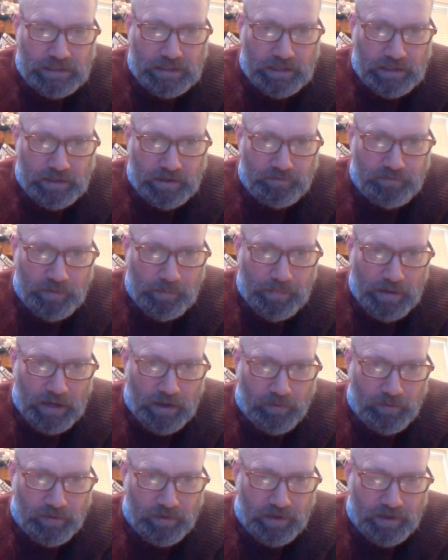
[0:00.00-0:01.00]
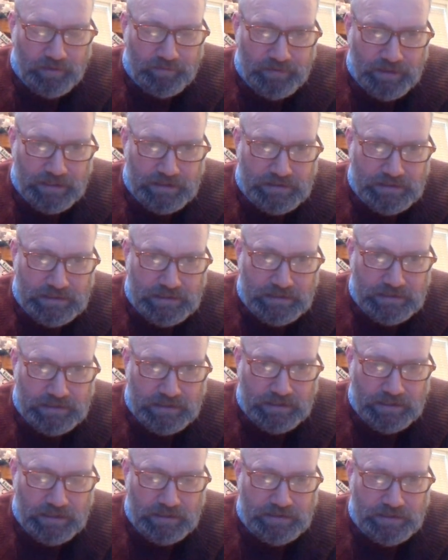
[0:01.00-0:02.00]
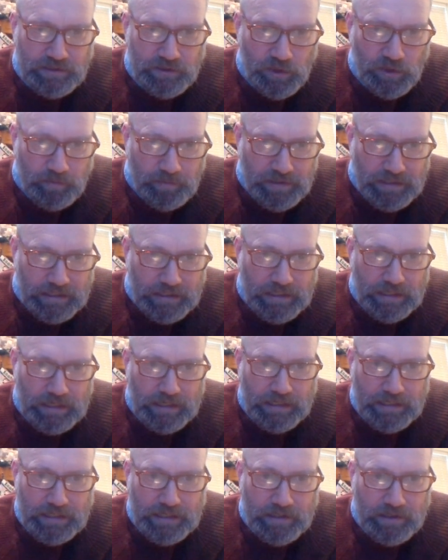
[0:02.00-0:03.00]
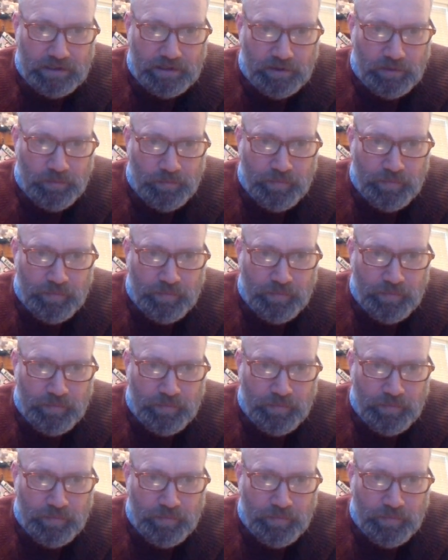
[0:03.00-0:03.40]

of the power of Nazis and Nazi Germany and Hitler,